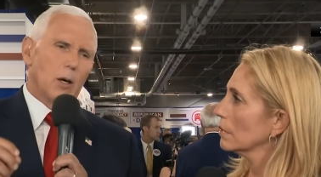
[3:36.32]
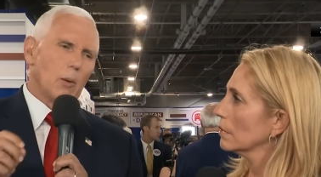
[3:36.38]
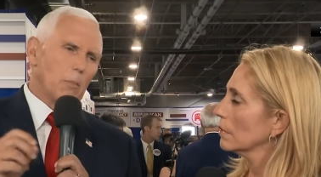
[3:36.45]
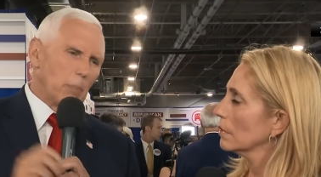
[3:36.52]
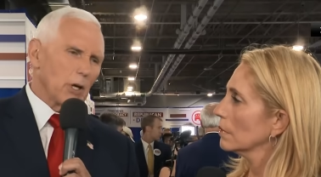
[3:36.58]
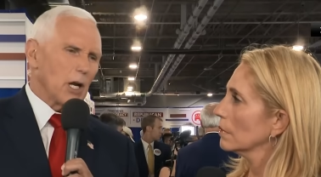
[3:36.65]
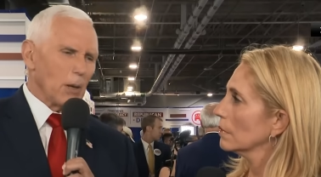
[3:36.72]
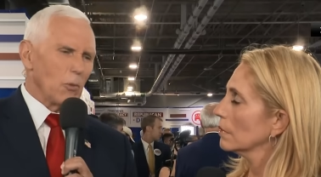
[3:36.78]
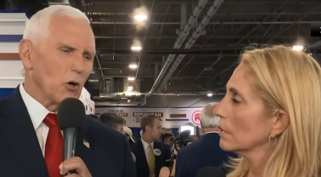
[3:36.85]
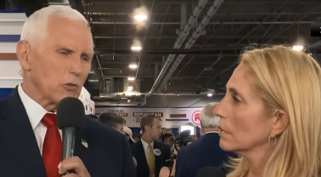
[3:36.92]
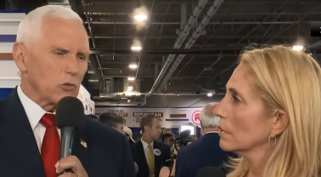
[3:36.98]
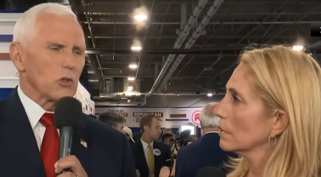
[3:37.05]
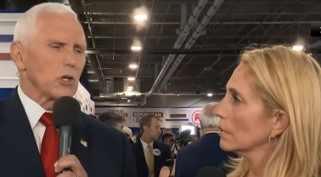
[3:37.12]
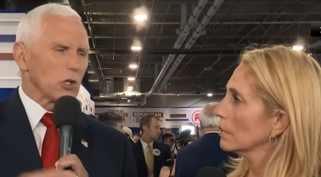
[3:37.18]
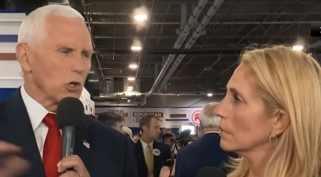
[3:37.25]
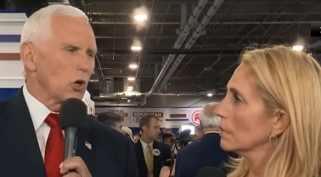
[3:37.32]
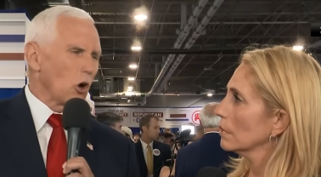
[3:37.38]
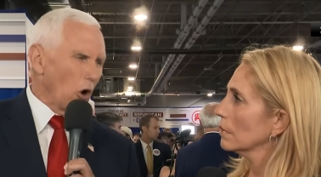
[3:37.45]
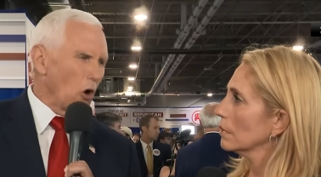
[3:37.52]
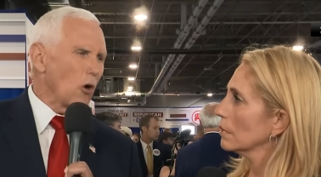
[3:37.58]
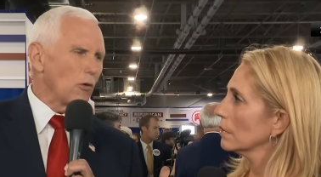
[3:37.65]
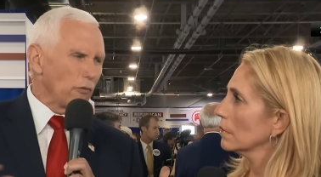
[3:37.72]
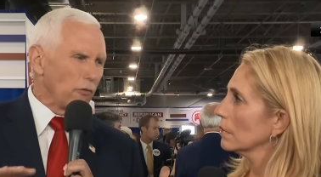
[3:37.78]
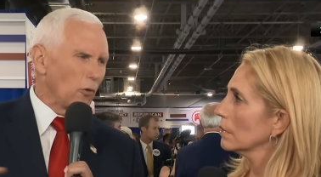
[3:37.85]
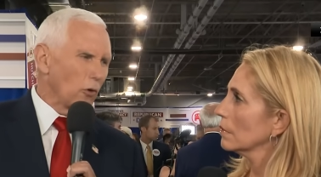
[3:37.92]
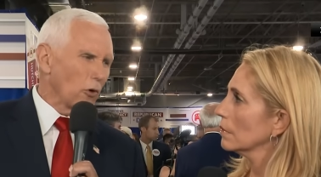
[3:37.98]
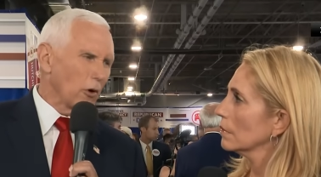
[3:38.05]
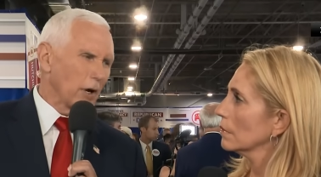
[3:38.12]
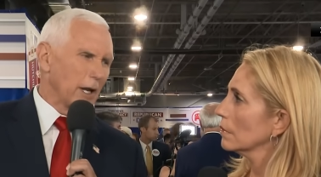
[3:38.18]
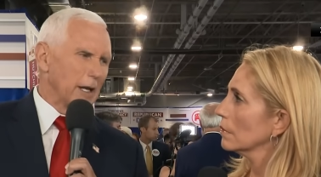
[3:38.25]
Speaker 1: But I'm also going to call
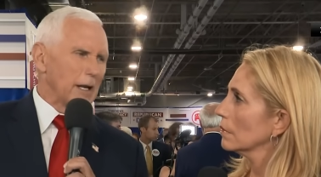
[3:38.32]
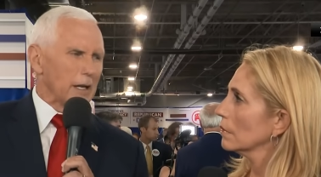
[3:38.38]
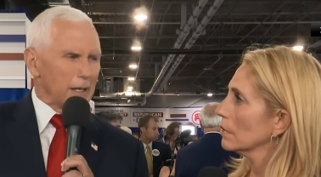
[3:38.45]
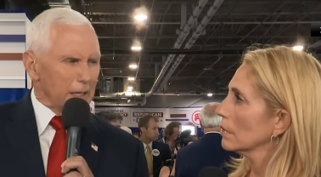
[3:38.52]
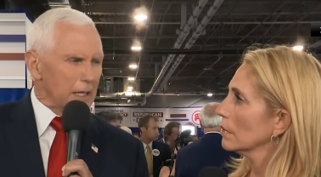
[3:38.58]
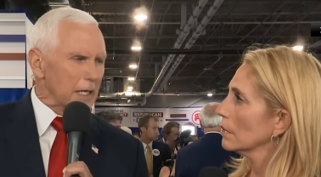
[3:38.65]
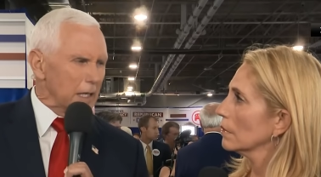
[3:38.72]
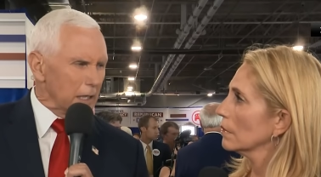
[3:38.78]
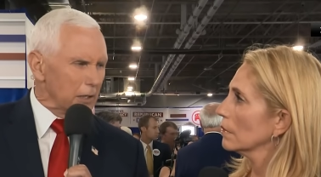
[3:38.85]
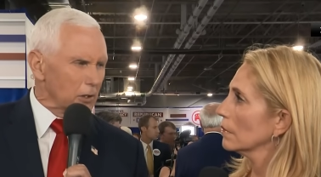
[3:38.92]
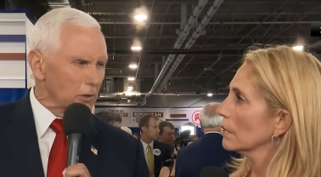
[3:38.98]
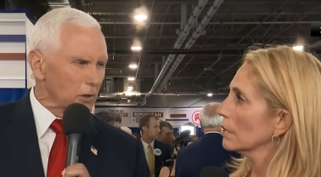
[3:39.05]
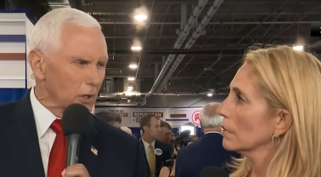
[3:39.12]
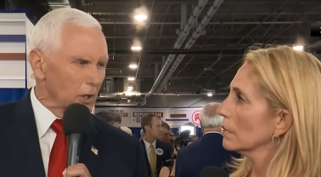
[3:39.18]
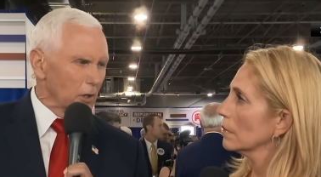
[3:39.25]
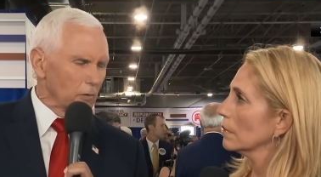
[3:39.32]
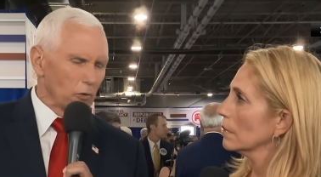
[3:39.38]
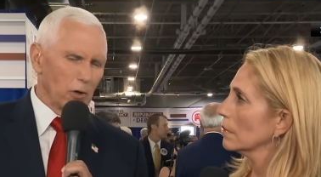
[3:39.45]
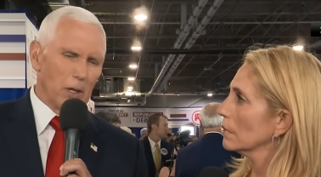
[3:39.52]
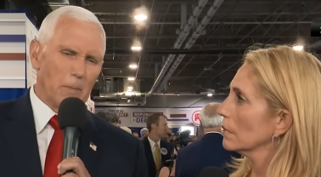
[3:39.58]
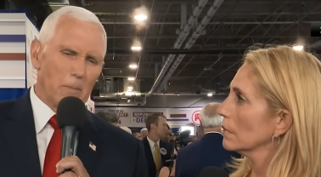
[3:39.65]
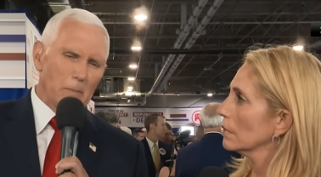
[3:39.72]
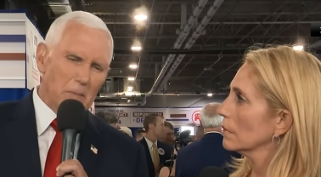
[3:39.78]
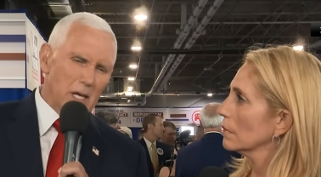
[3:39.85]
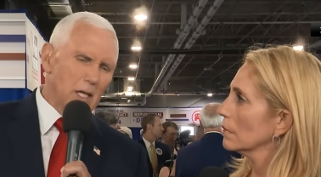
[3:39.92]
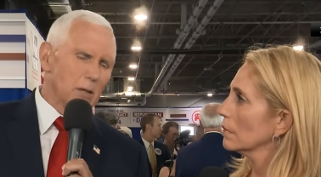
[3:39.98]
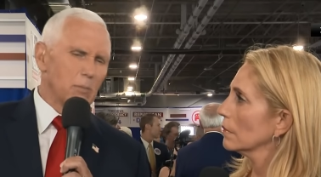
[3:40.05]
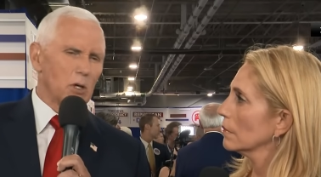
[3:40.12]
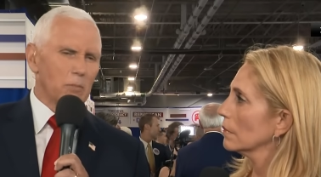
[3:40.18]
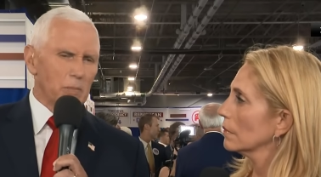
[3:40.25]
for and lead for a
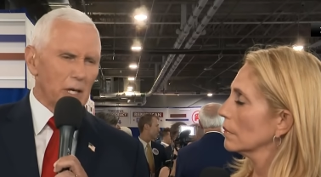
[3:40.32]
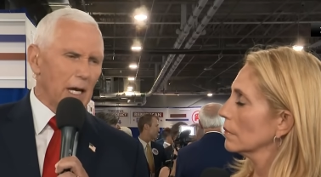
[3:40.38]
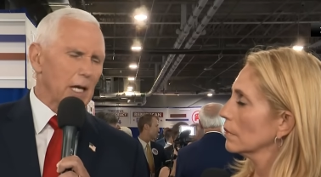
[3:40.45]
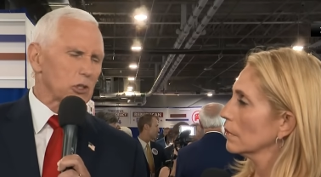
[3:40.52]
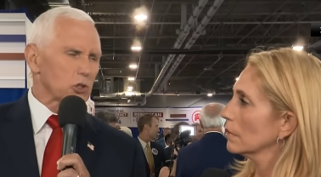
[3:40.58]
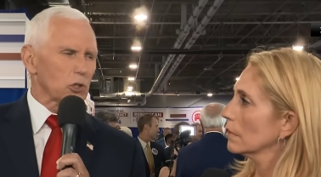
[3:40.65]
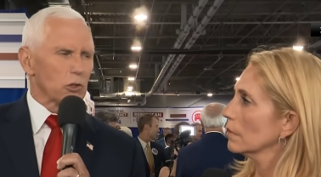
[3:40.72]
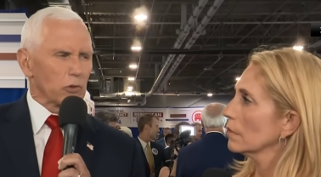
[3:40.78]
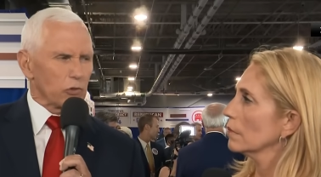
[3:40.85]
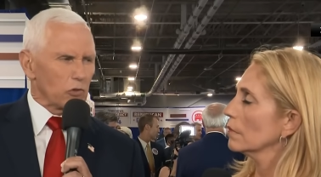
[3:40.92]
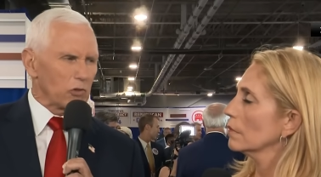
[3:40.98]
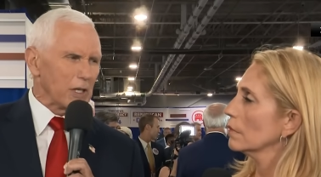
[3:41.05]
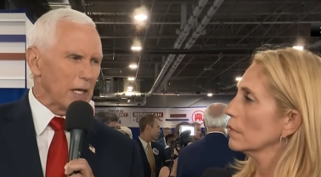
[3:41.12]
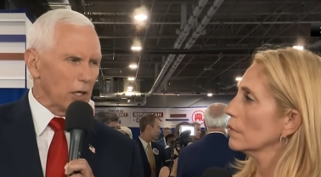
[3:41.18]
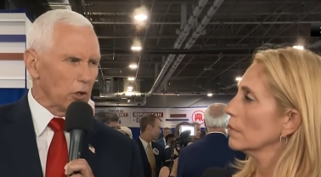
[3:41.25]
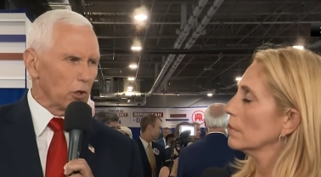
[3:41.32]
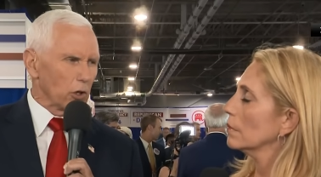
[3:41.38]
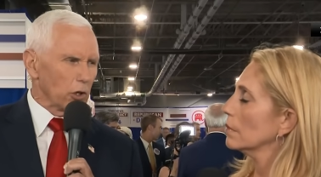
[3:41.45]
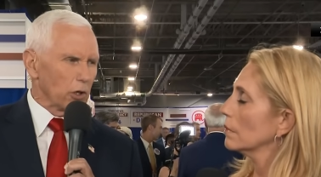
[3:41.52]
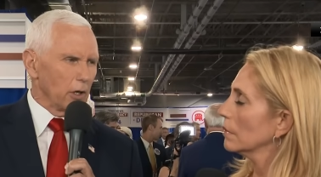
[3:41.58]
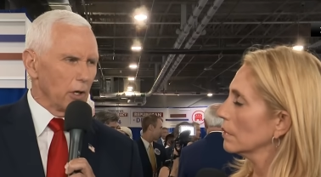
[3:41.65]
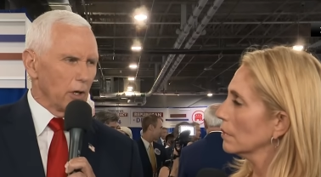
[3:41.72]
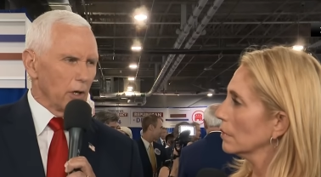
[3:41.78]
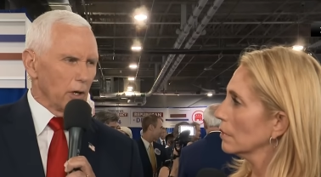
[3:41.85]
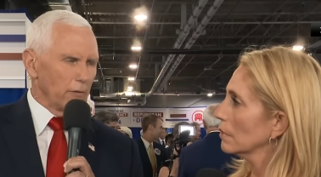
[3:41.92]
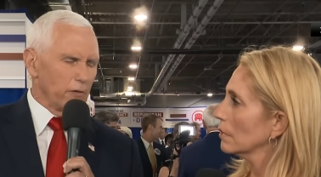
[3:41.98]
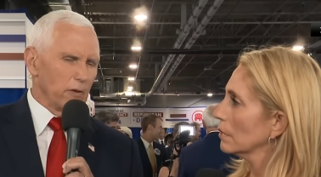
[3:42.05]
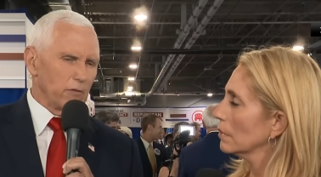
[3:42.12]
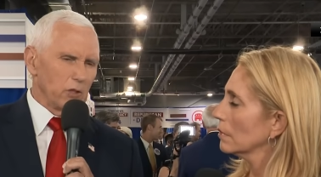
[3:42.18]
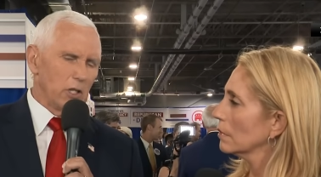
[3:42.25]
minimum national standard of
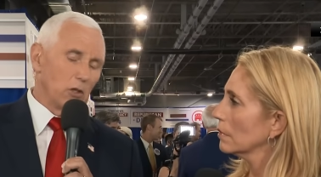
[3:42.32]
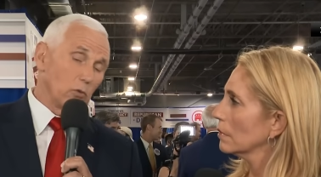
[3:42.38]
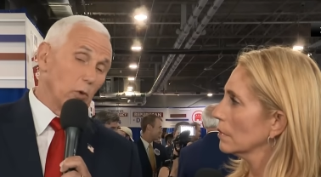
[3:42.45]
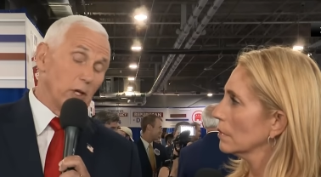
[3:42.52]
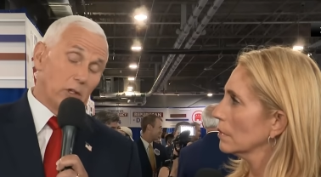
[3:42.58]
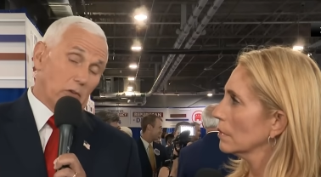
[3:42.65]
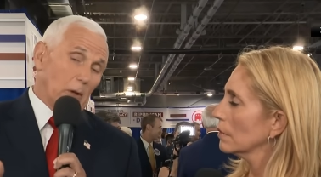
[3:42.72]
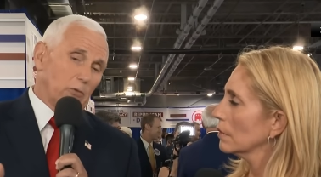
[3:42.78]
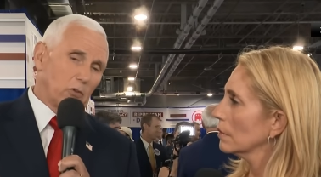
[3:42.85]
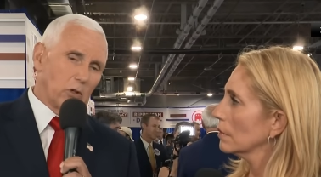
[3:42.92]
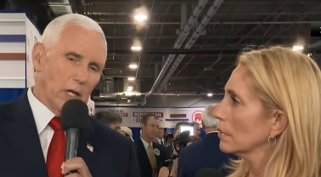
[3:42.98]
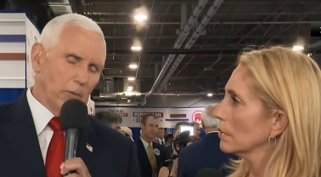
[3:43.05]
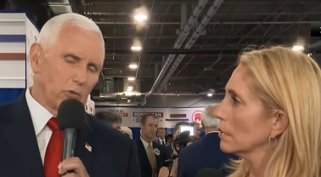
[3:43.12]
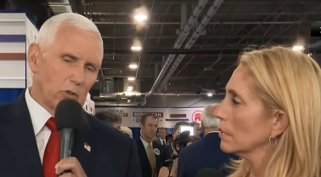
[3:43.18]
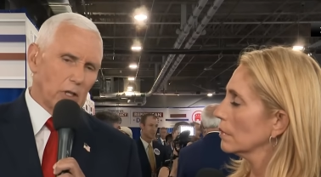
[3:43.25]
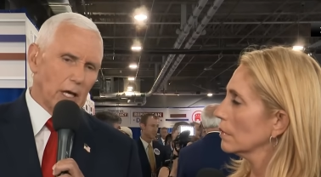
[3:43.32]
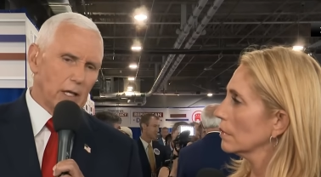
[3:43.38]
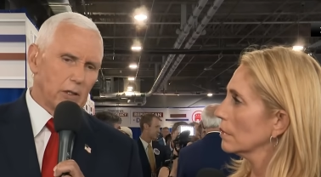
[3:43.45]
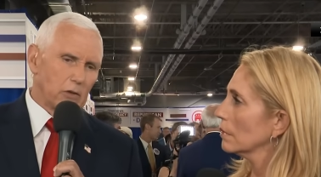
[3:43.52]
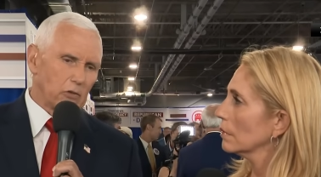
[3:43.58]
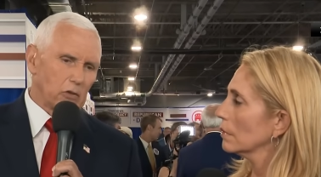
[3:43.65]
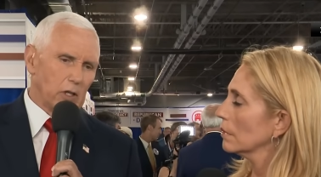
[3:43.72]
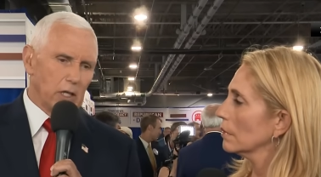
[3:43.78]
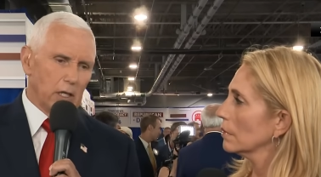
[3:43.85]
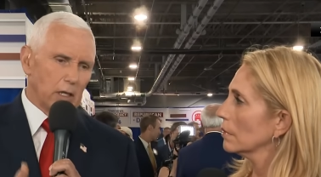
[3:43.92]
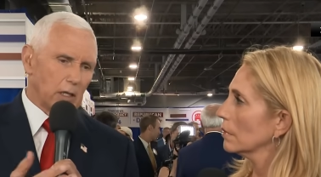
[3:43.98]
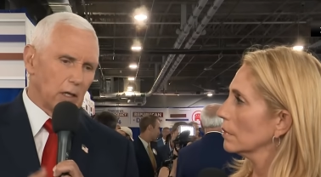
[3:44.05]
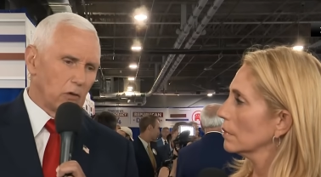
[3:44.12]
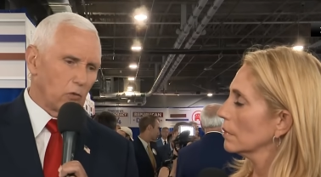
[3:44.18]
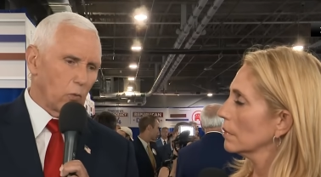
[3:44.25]
15 weeks. I was, I was glad to see
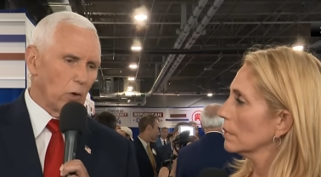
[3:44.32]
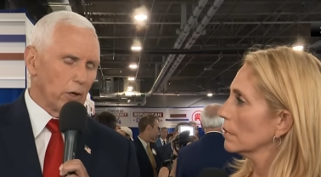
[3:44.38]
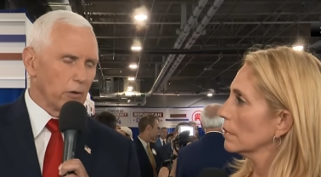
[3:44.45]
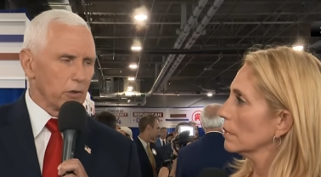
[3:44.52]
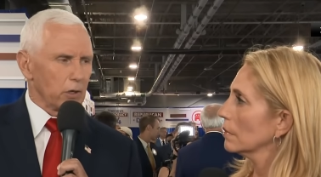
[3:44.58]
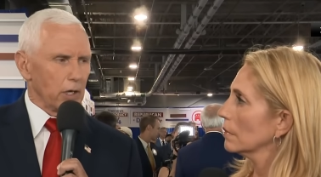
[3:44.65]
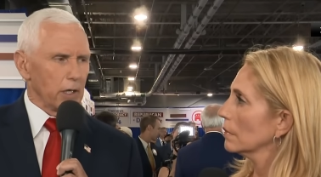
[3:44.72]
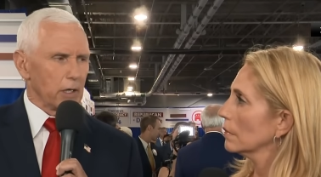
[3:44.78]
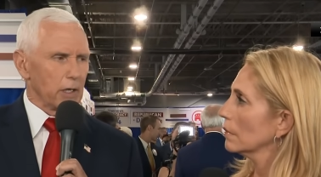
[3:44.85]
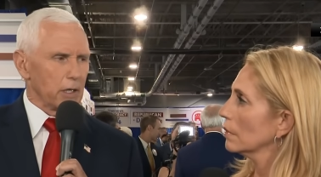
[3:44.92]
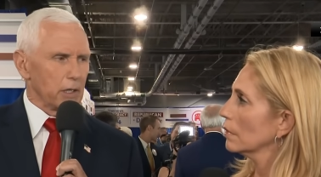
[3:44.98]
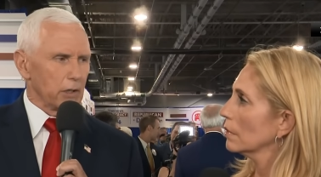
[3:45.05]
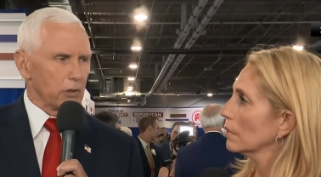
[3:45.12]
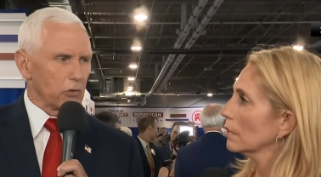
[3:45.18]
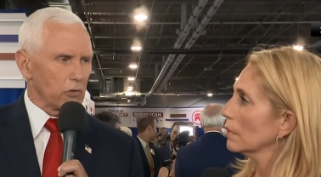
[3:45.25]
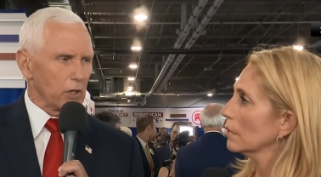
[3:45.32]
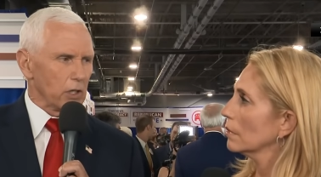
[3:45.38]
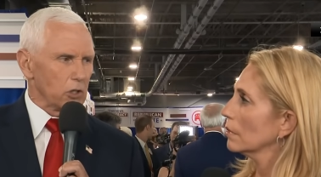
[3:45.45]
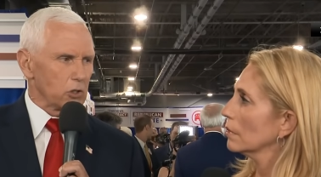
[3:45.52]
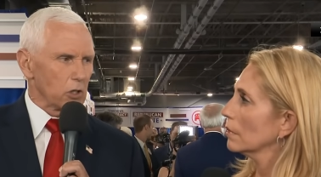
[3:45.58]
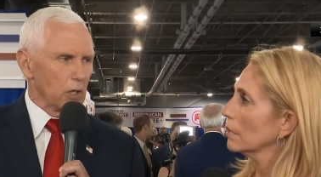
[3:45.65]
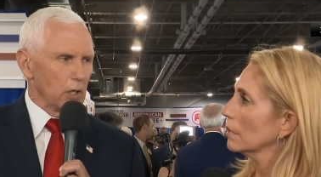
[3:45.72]
at least one other candidate on the stage